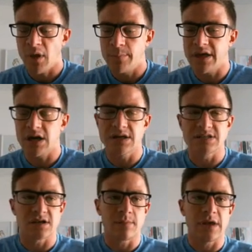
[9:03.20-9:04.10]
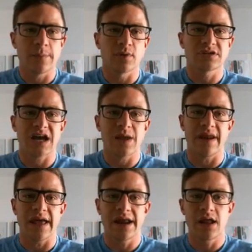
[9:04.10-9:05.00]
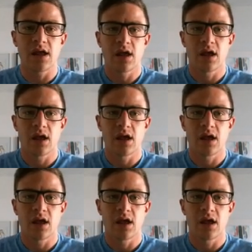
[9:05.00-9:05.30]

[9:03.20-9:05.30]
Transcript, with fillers: because people type it in